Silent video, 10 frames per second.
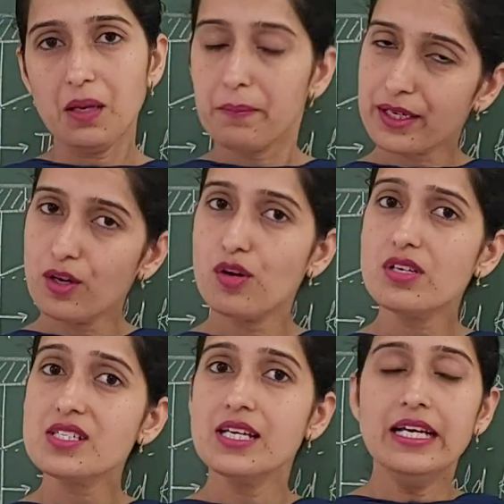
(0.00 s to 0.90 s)

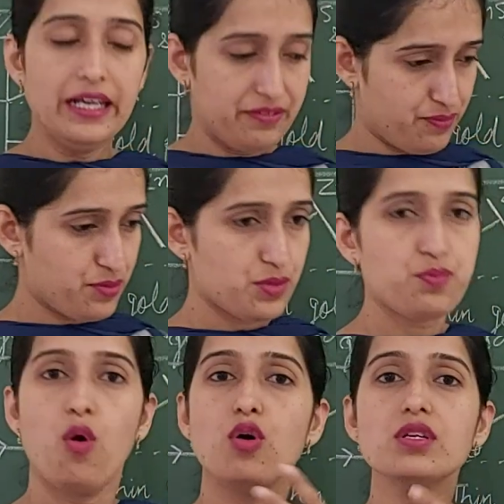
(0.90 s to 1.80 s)
Because if
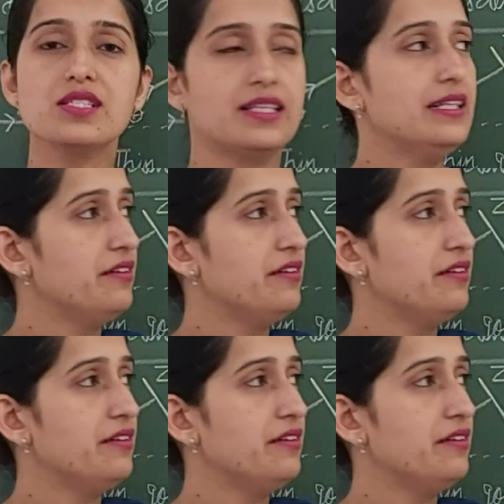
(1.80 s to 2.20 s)
suppose